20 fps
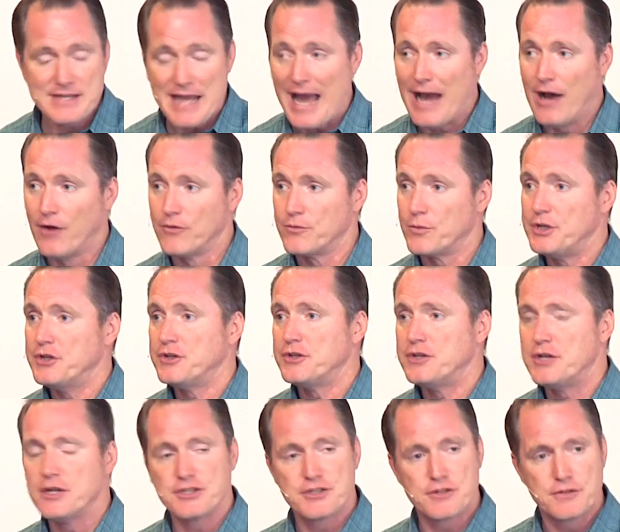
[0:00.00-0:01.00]
down, when you're
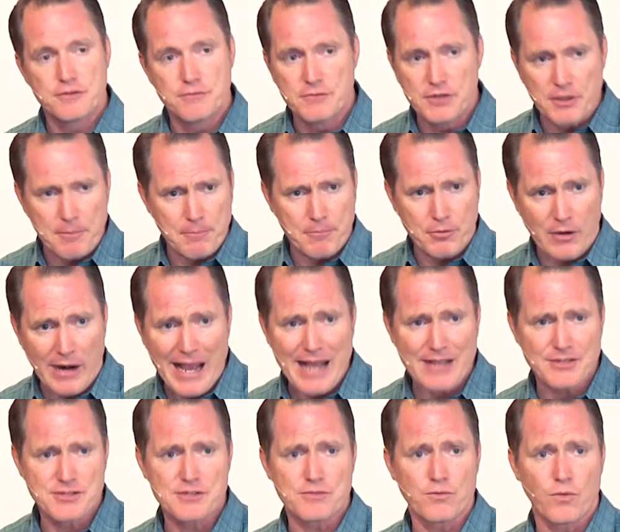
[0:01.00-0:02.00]

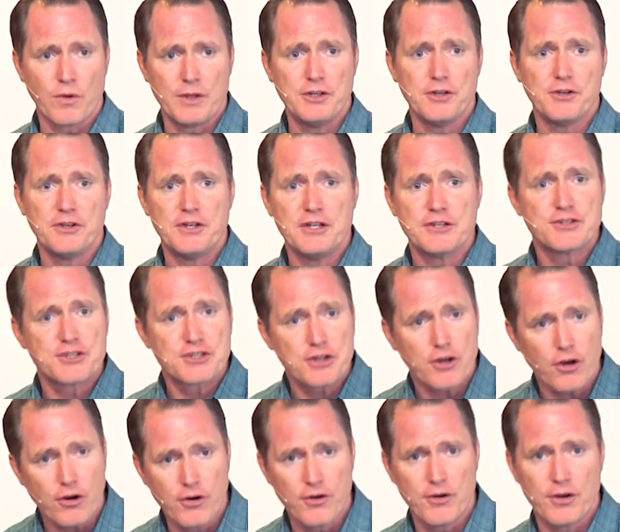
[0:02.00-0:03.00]
depressed, when you're
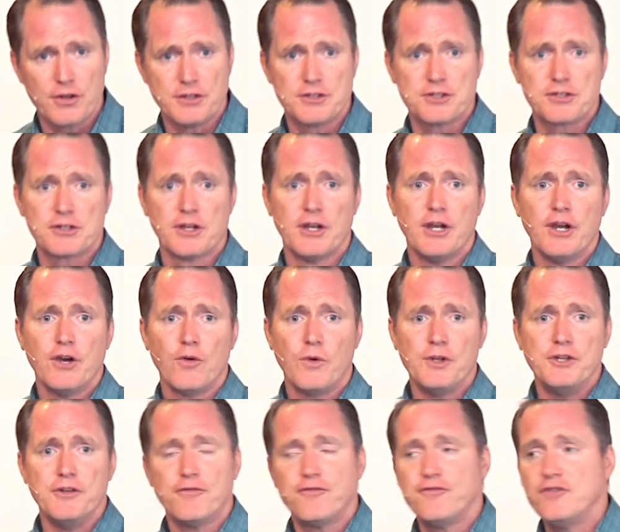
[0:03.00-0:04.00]
discouraged,
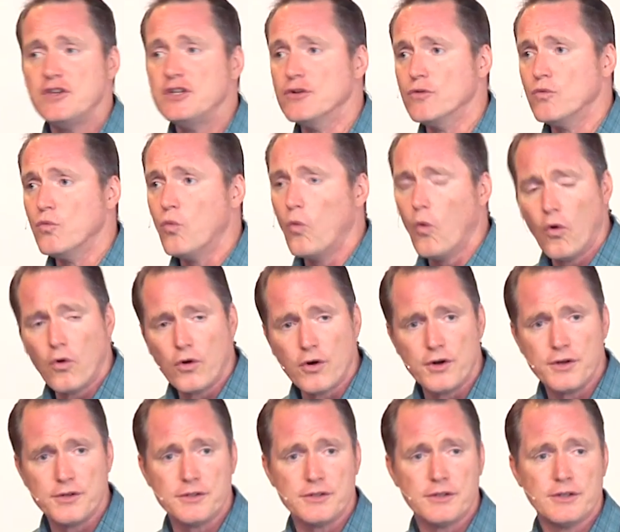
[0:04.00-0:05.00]
when you feel
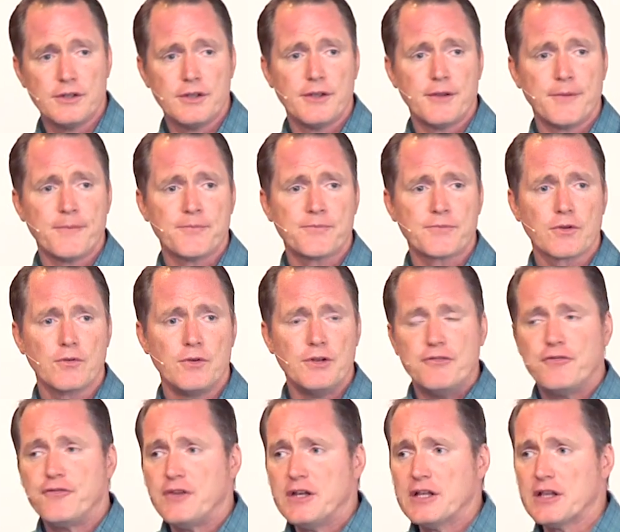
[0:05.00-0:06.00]
worn, when you
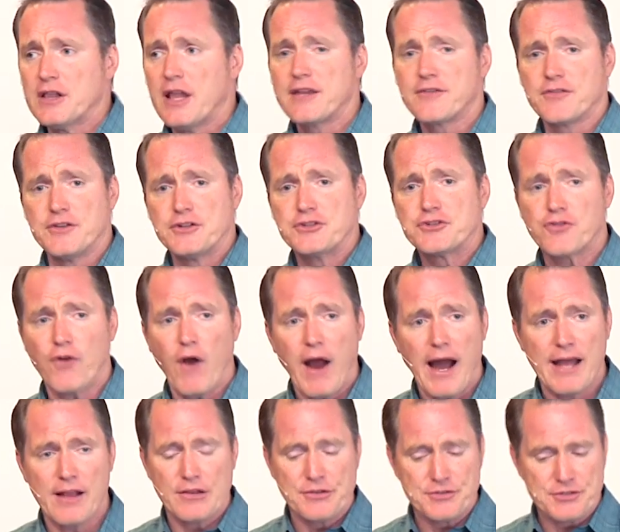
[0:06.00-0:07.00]
feel like the
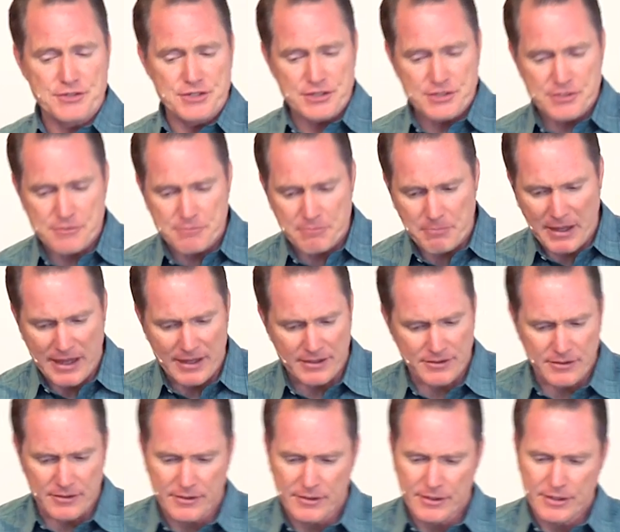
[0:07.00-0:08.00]
trial has just
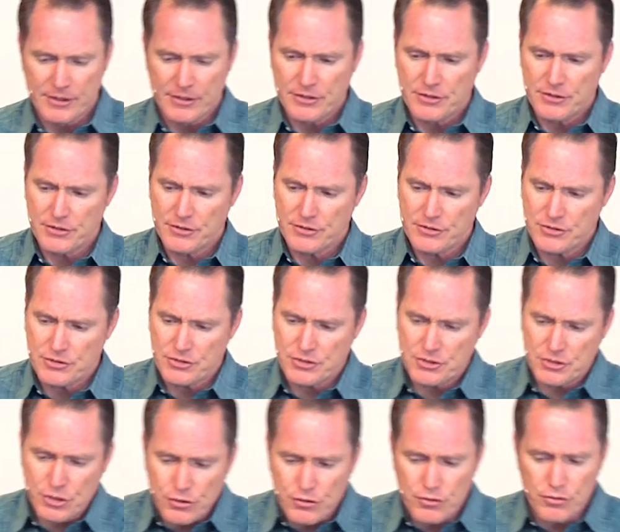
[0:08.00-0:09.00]
been
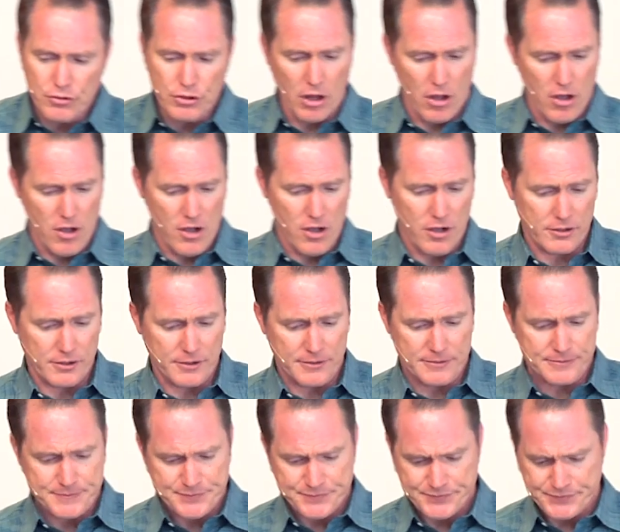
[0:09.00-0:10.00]
too long,
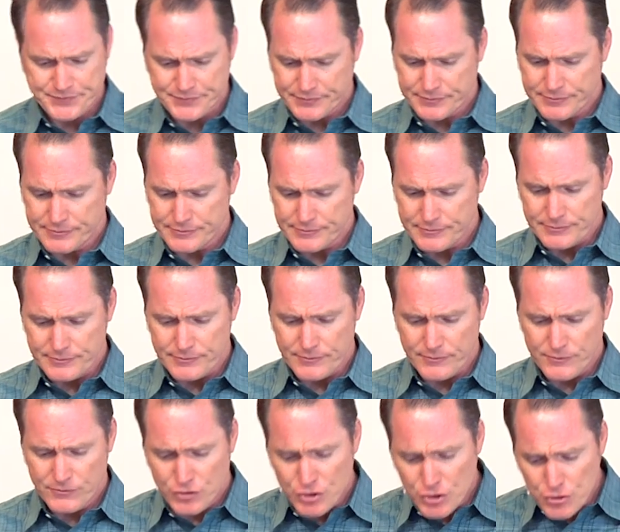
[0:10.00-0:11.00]

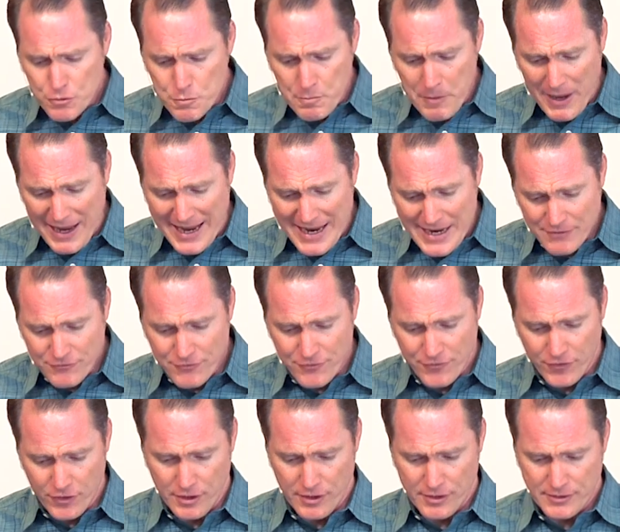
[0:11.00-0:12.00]
too
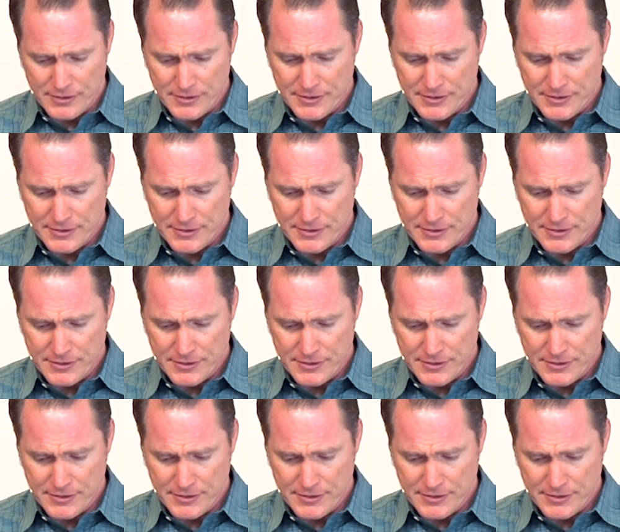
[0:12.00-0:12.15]
painful.